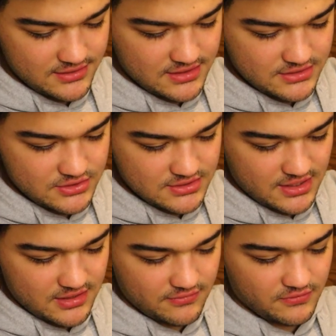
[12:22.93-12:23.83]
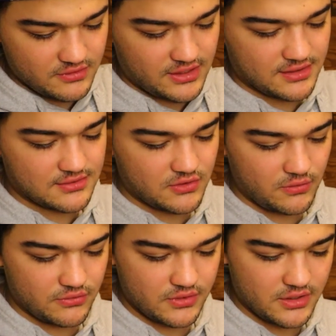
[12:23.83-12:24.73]
I think it's just kind of for like two
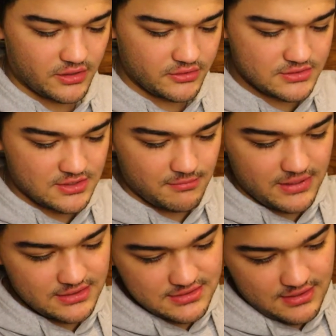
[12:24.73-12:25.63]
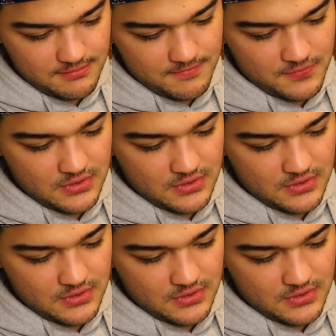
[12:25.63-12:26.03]
or three colors to mix them.